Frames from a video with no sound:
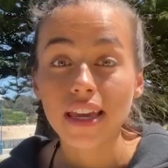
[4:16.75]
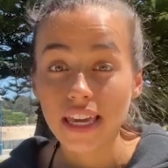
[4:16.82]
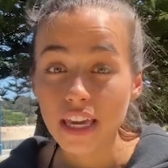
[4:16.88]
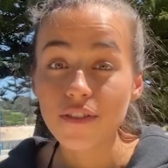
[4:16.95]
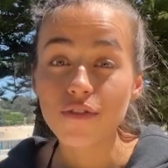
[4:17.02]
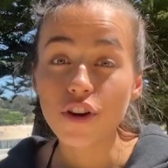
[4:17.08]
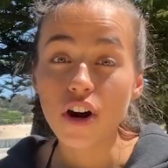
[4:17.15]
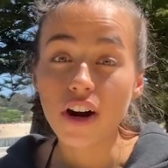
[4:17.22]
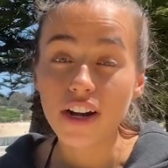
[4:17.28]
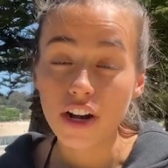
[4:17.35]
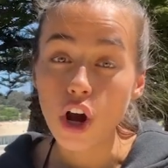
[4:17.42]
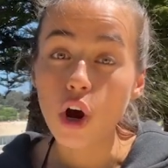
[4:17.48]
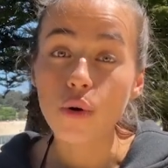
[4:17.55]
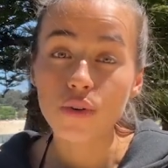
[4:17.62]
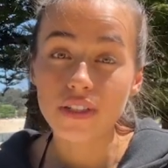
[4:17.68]
If you are an
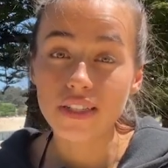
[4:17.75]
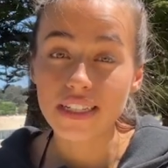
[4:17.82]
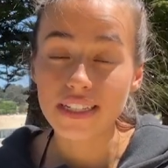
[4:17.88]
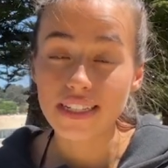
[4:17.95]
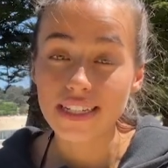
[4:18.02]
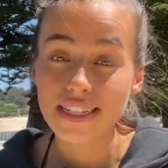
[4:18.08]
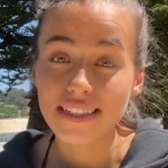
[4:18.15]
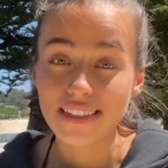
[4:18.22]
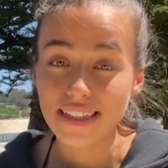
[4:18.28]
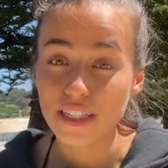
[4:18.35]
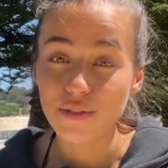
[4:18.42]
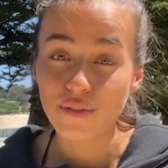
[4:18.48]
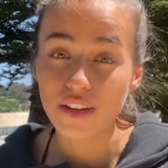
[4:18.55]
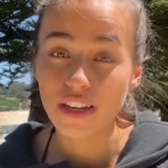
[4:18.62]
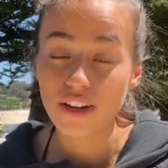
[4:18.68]
OCD, this
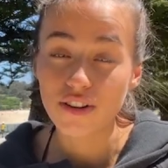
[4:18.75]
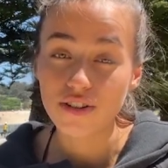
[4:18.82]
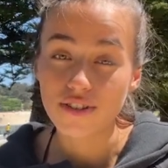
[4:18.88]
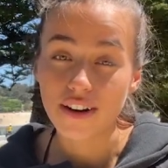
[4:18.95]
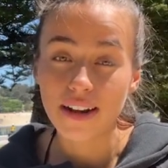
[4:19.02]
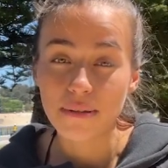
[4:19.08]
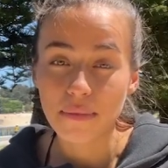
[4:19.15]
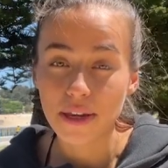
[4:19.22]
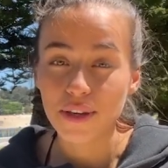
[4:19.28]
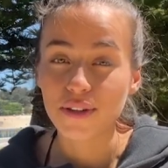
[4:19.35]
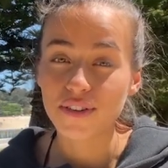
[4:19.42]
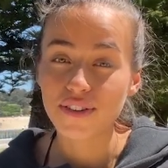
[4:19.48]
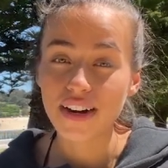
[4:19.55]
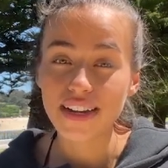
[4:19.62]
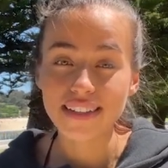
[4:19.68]
video is gonna make you
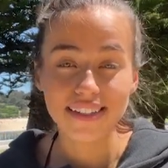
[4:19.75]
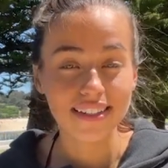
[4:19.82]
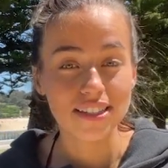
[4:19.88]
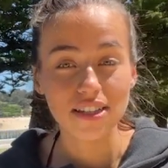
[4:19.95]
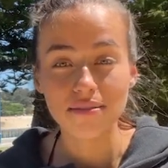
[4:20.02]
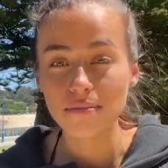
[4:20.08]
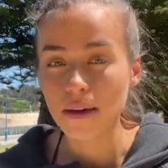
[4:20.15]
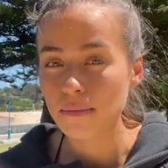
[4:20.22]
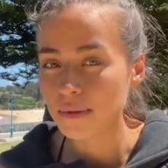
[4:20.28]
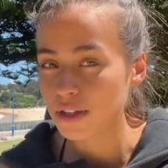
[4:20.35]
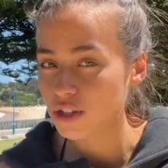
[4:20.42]
crazy, so maybe